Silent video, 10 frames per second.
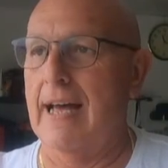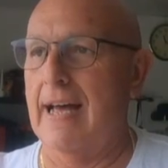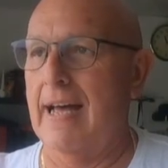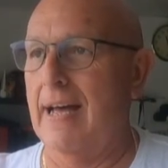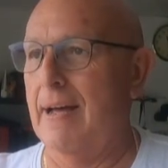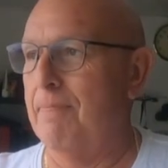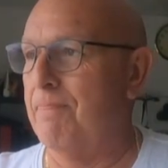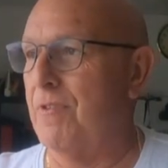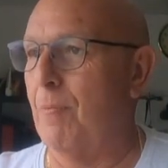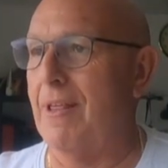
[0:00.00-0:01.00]

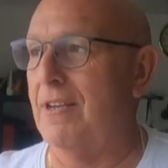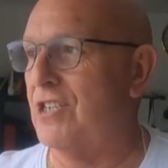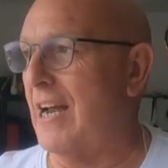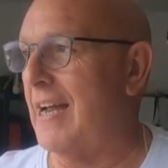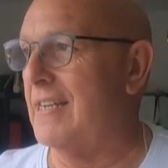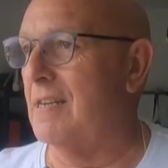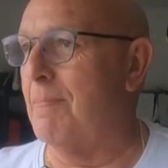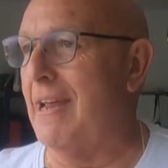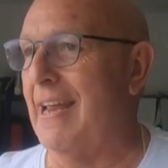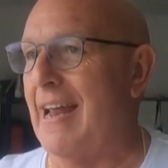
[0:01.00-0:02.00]
Um, the weather changed a
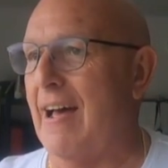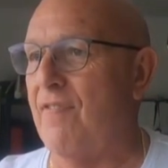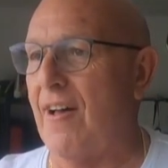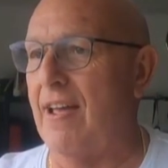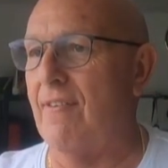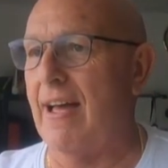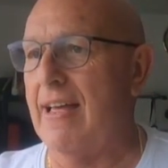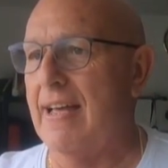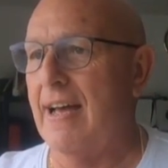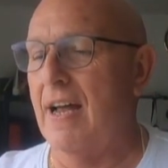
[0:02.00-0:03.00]
bit in our favour
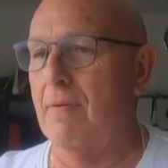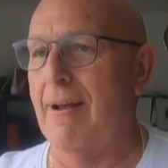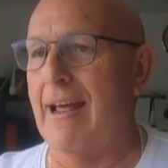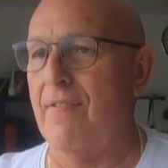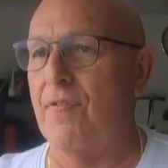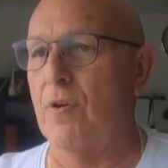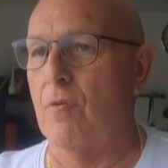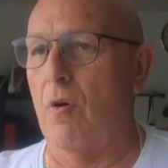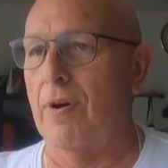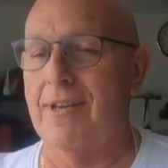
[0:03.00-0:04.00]
and I went out for a
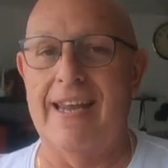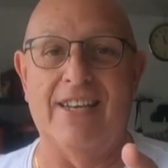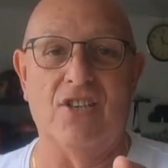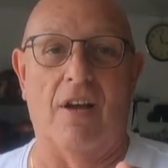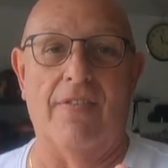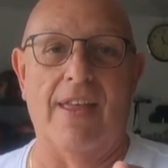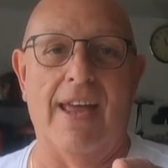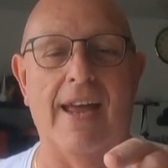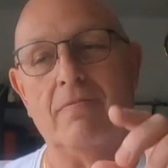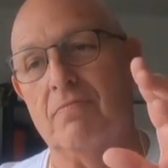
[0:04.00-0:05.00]
ride. It's on
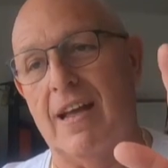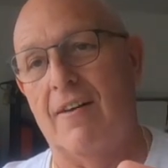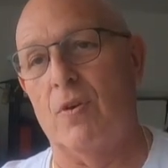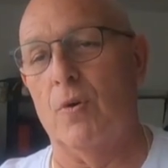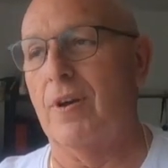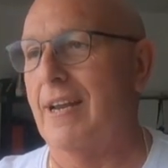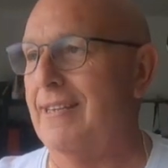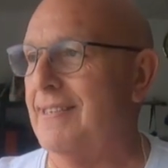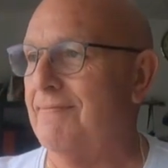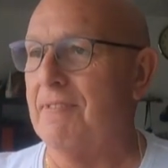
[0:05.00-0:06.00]
there, have a look at
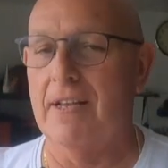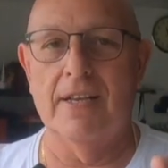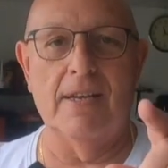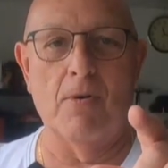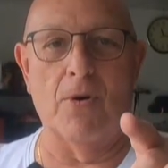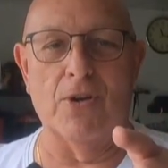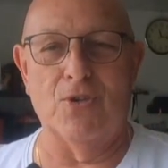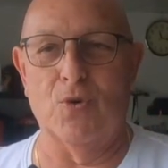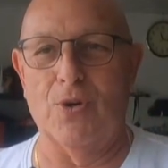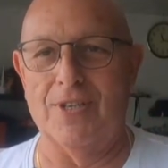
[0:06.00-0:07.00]
it, you might
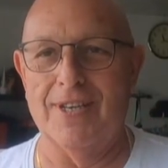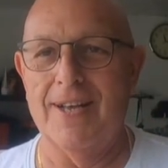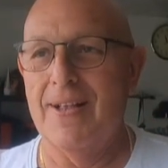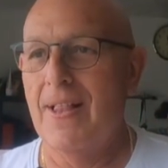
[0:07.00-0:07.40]
enjoy it.